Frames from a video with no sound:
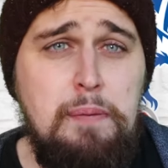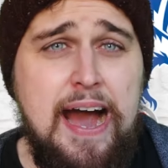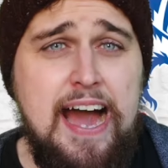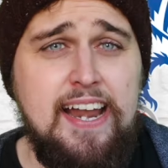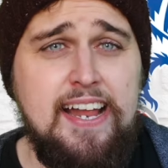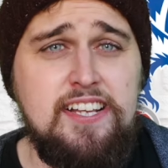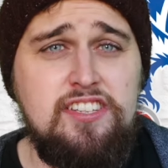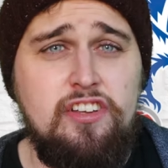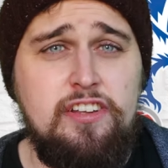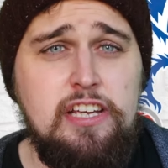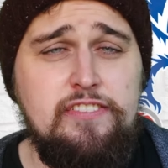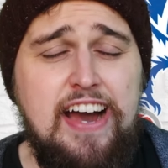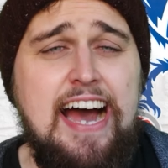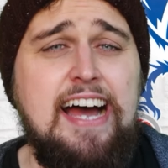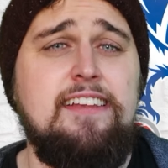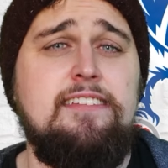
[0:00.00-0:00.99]
Palace, on the
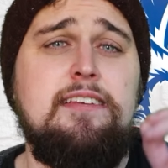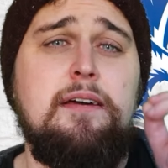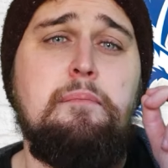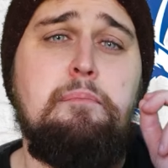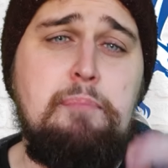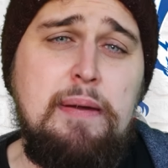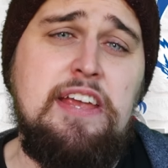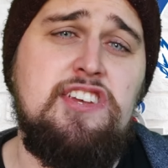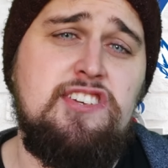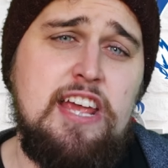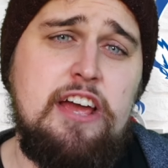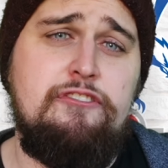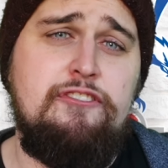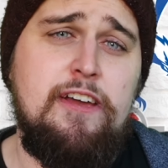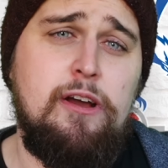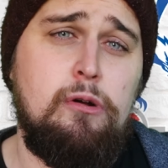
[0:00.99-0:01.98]
other hand, beat
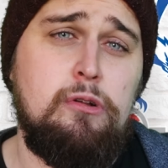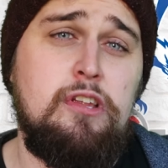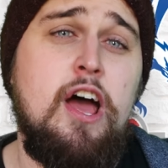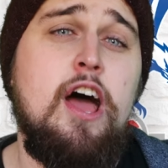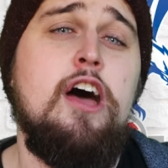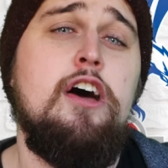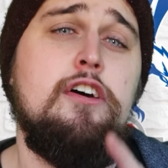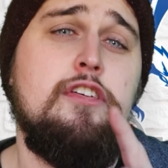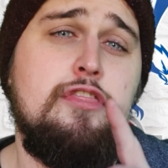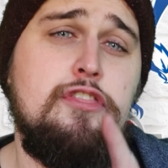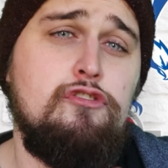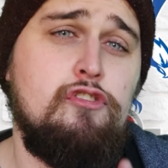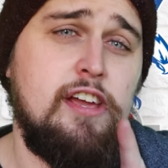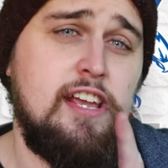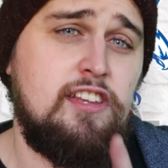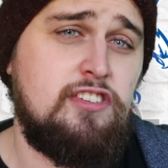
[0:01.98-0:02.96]
Sheffield
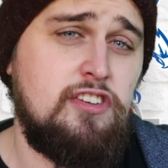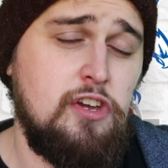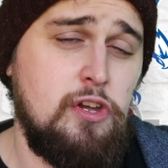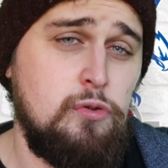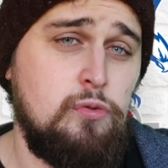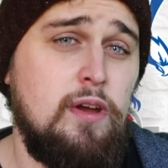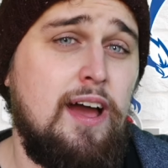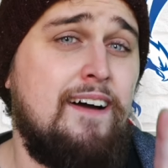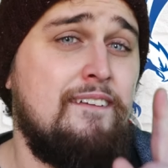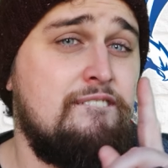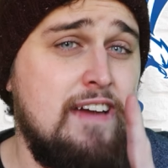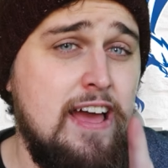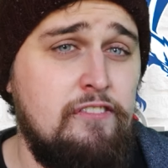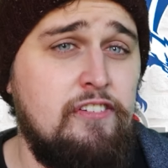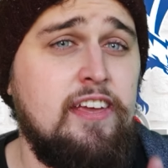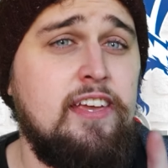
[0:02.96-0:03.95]
3-2. A
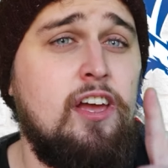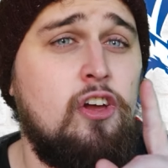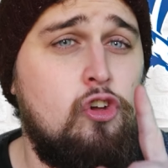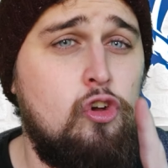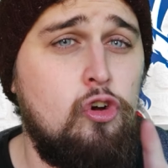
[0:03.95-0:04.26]
very